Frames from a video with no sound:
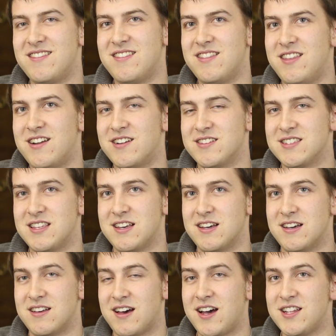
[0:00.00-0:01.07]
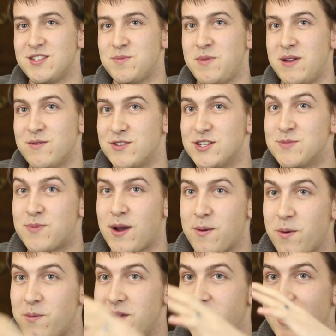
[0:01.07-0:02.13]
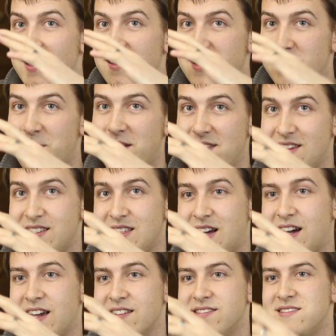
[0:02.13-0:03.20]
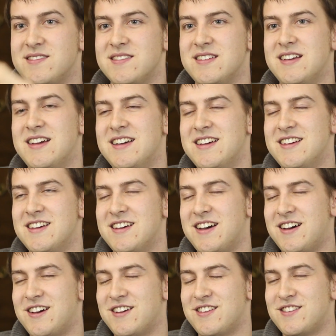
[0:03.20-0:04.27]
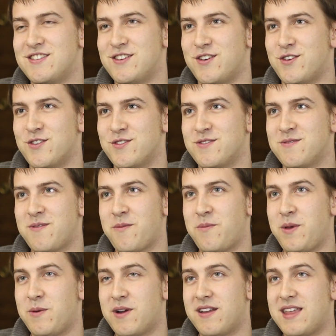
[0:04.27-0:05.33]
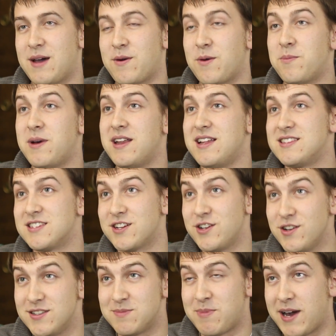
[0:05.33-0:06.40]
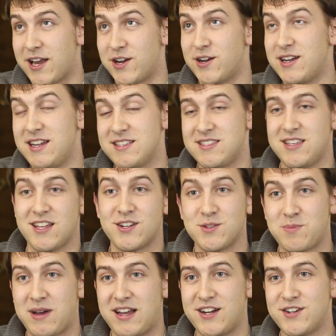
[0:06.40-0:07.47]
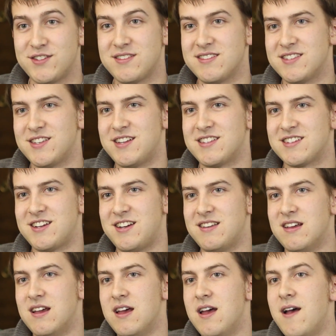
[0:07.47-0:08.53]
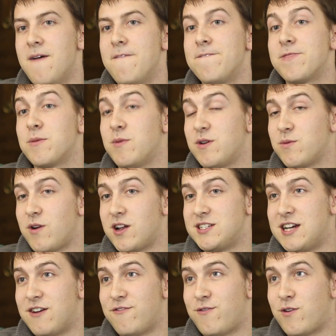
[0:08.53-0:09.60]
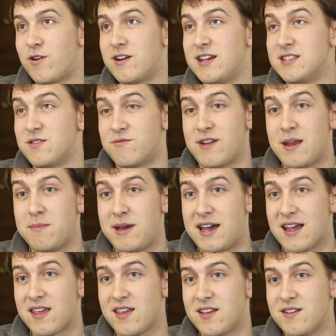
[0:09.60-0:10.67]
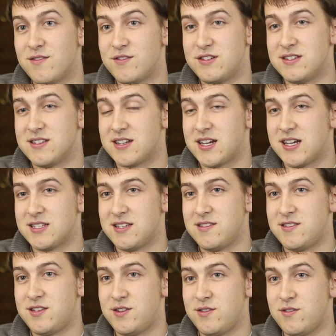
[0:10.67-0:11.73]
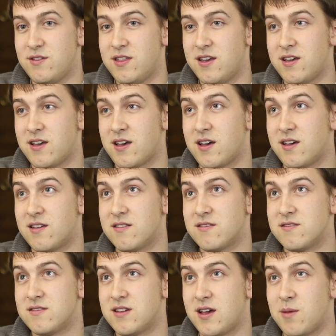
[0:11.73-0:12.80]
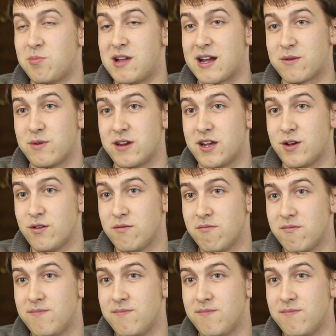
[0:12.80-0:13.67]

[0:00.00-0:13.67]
There's the huntsman, which is probably about this size. So beware of that one. But it's a good spider. It eats the other spiders, so that's good. The one to watch out for is the redback, which is a cousin to the black widow.